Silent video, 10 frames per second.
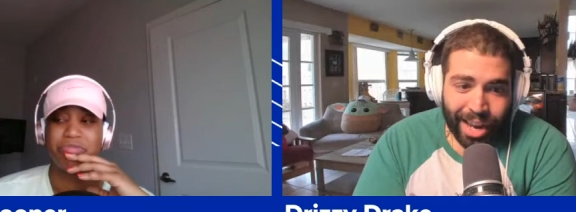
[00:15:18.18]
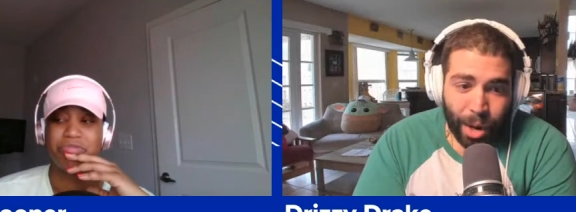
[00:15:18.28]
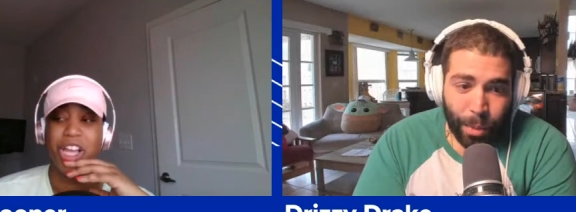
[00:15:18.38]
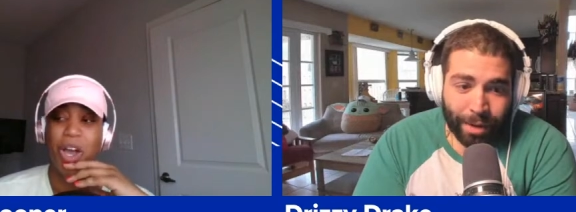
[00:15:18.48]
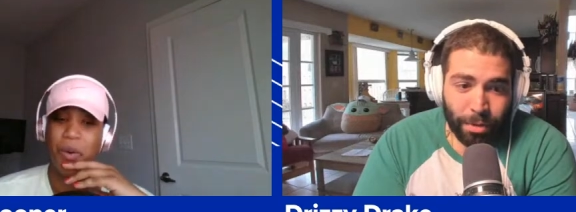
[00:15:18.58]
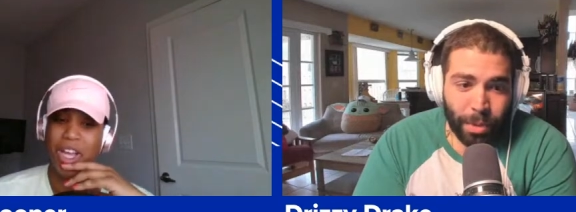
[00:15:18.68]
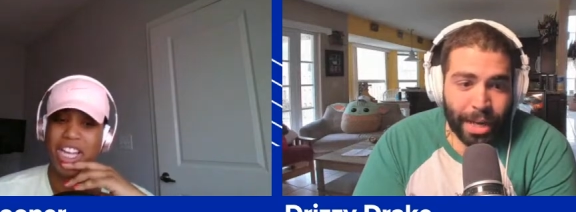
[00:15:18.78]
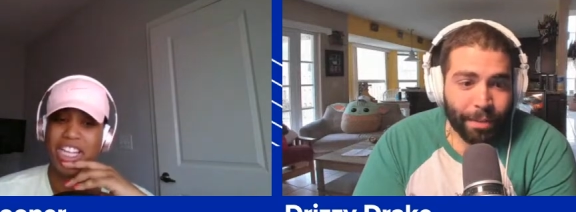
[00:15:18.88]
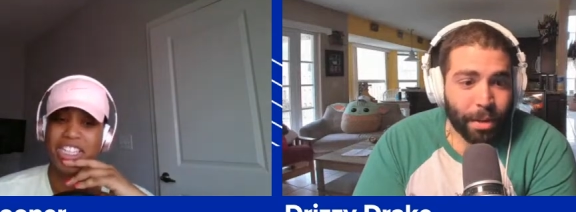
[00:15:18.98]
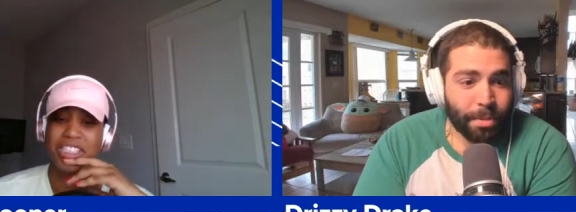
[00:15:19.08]
Speaker 1: And we
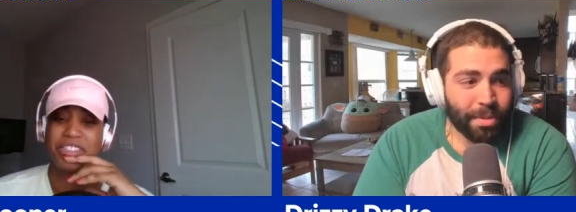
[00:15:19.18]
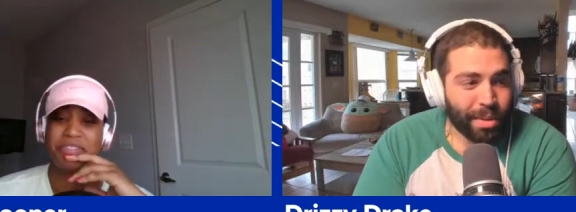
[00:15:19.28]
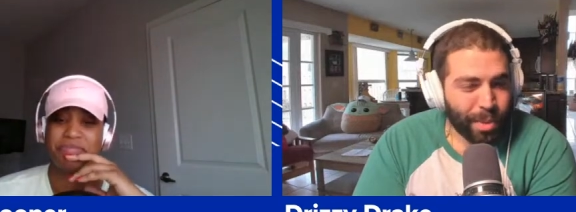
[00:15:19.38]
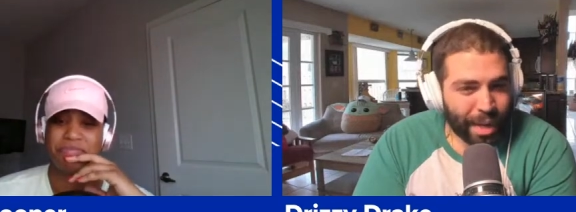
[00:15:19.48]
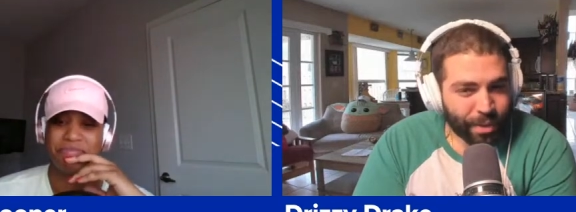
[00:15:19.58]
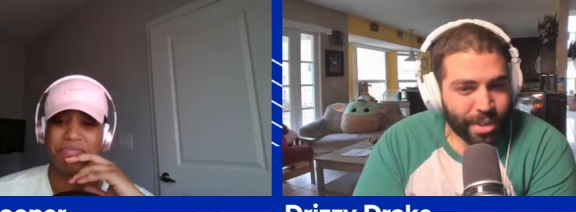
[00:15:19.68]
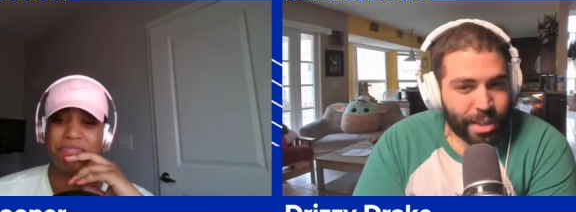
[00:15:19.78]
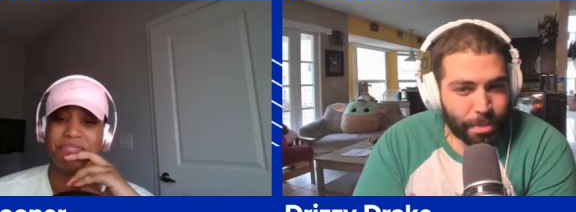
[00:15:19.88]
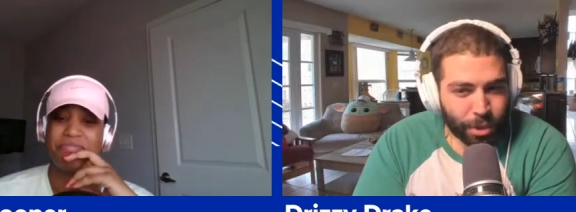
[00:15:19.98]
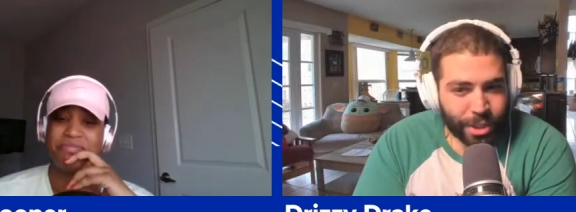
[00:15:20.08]
have a
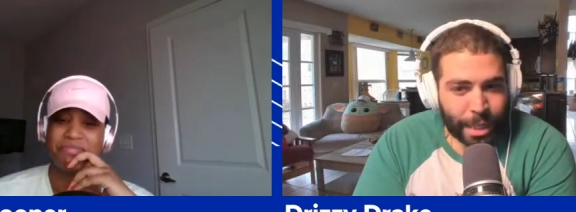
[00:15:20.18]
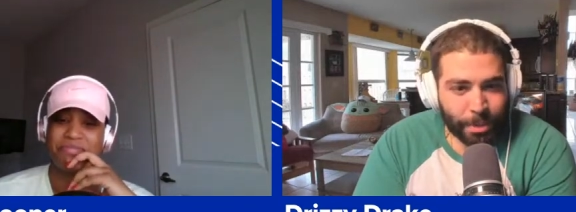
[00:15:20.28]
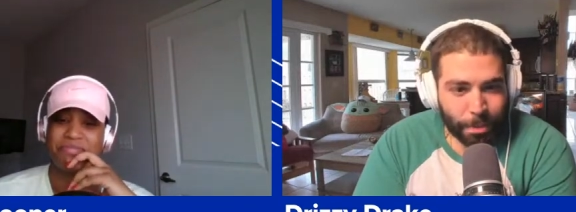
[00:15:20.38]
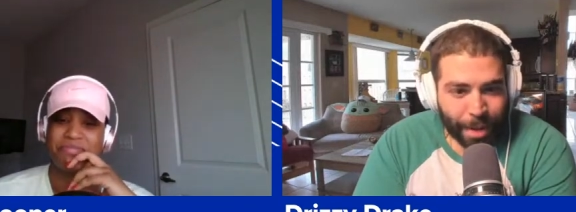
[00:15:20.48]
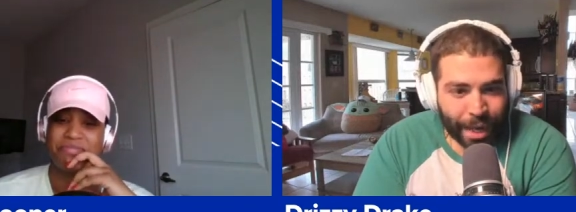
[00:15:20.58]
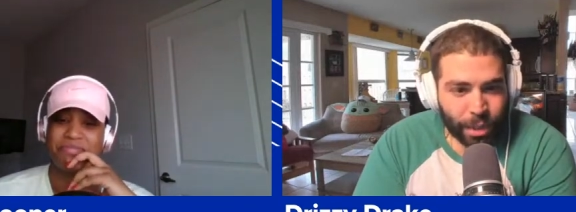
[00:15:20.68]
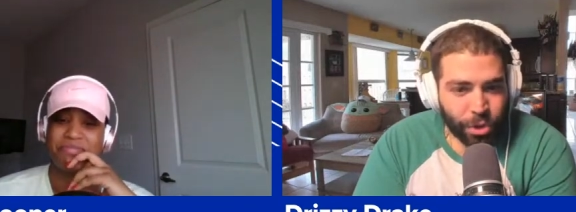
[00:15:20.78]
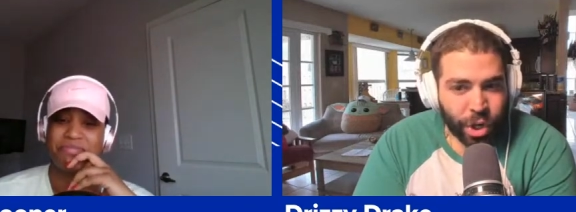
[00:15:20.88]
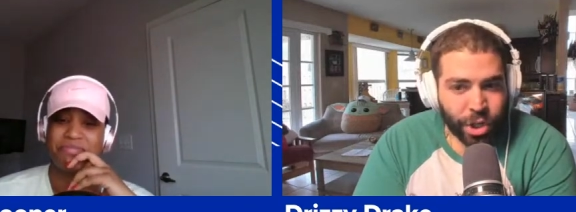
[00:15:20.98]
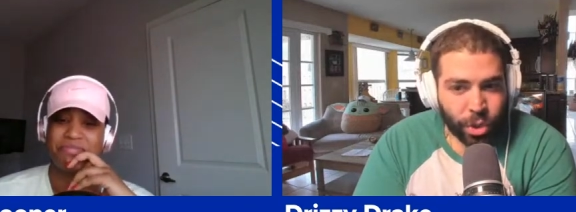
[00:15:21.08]
similar stable of backs with
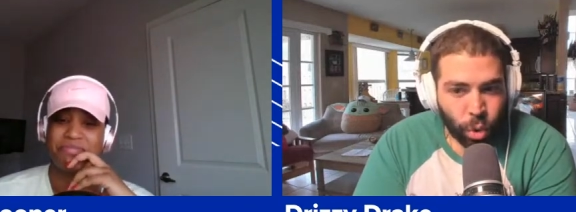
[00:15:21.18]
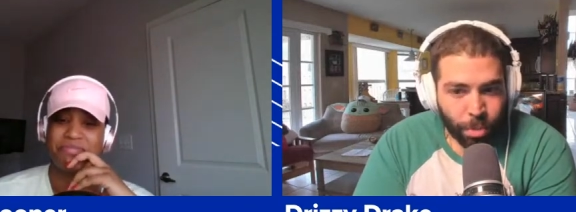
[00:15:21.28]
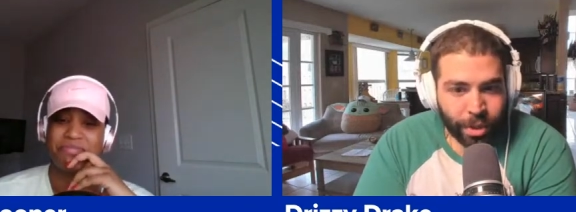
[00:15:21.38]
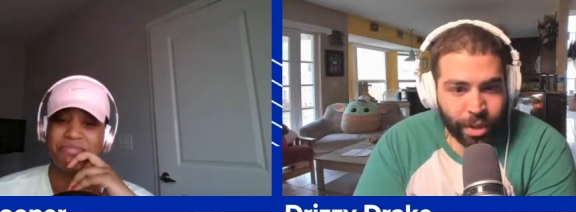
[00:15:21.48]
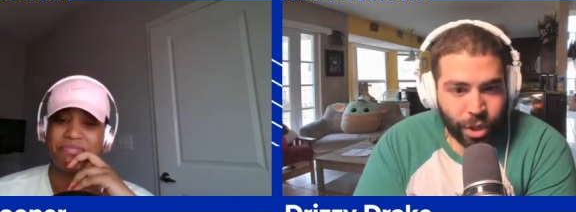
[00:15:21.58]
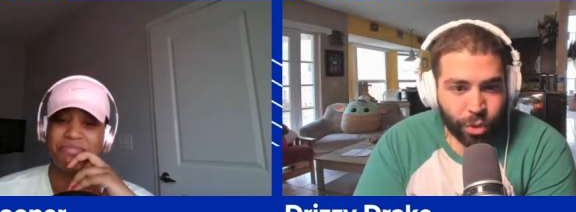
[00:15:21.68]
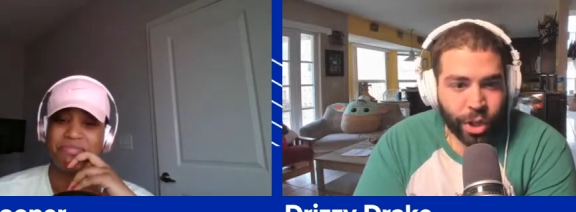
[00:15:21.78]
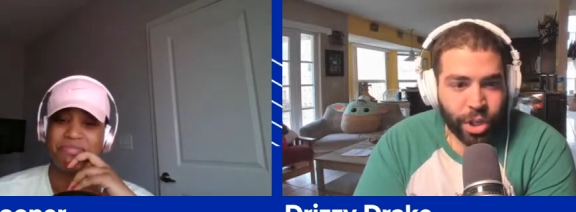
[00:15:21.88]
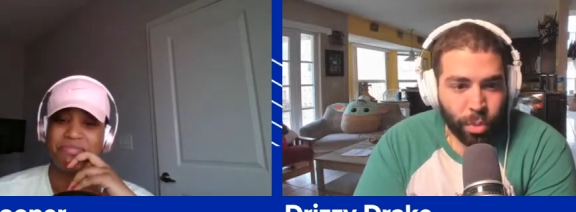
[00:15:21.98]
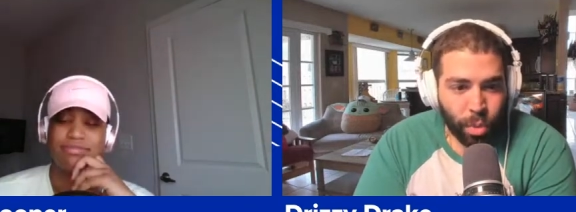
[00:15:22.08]
Jashon Corbin and
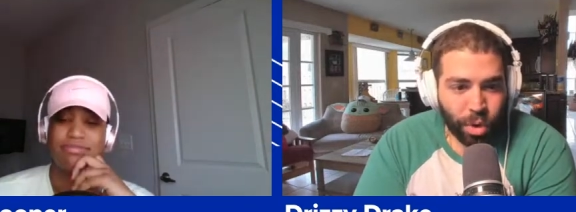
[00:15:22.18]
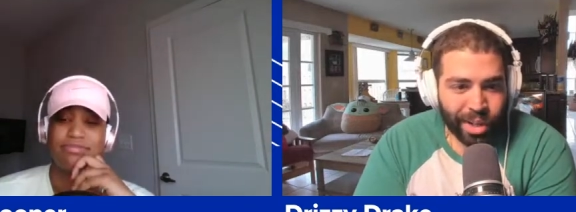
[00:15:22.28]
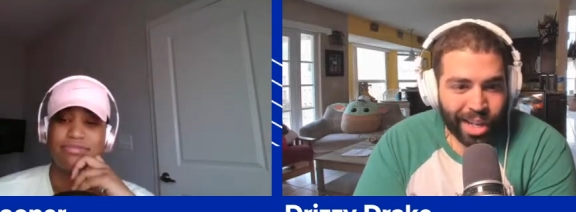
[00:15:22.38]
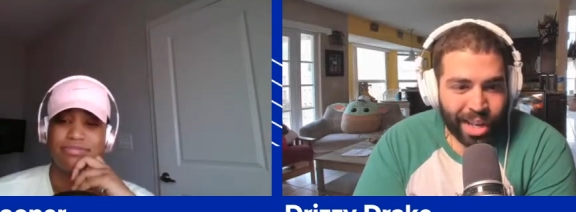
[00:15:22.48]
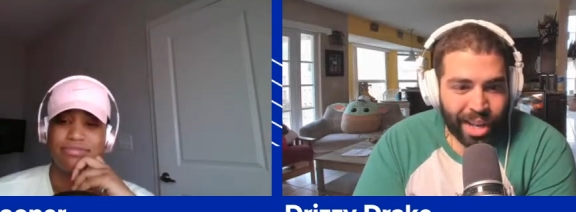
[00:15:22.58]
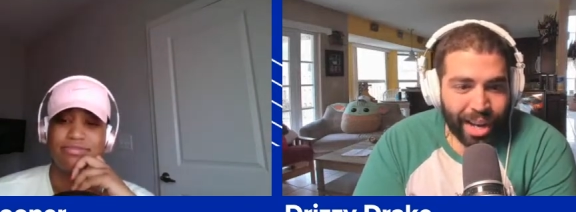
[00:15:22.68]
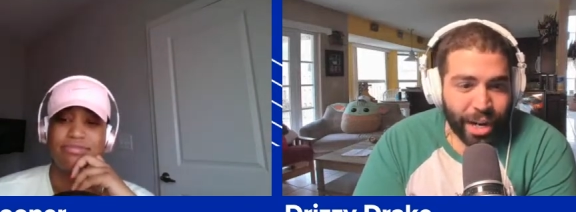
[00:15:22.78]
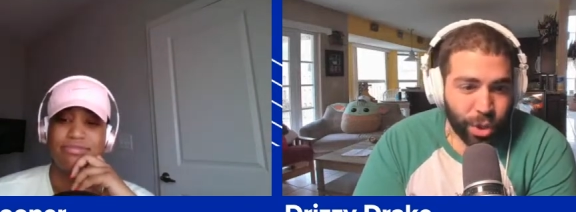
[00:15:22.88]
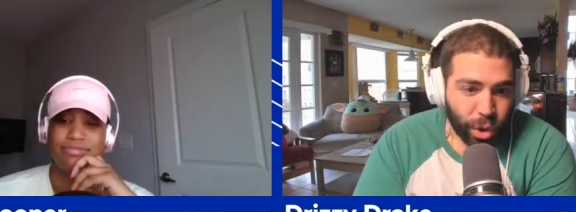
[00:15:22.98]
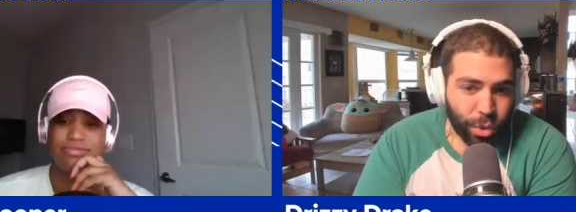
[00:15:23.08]
Trayshawn Ward.
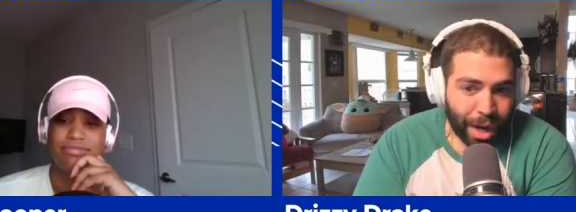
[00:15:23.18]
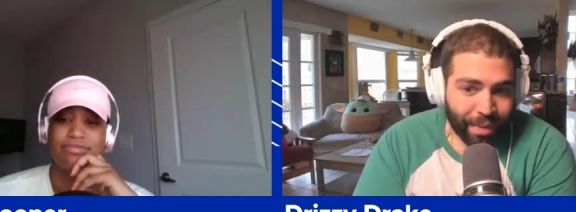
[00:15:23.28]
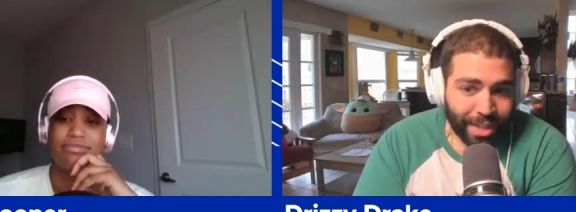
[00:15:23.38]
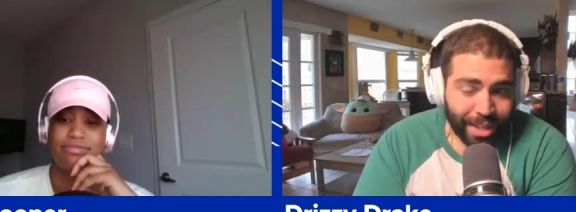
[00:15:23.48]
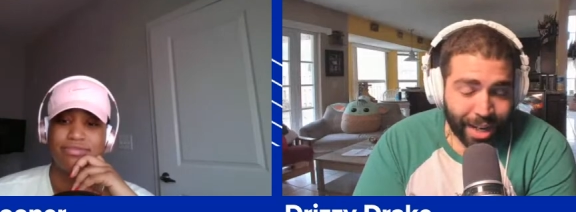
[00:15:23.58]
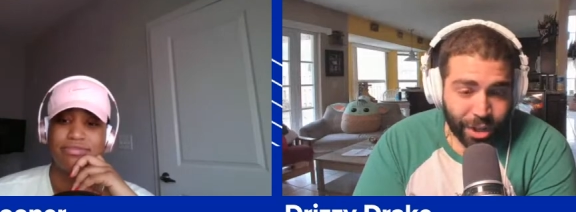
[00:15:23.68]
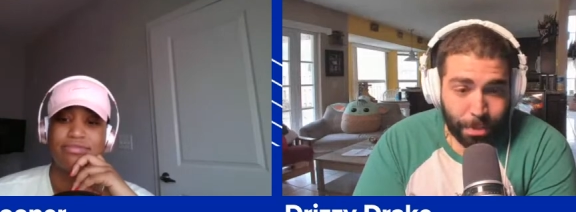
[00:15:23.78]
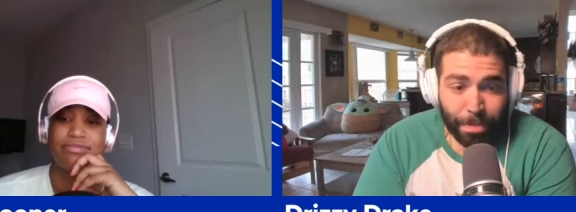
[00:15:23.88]
And Jordan Travis is actually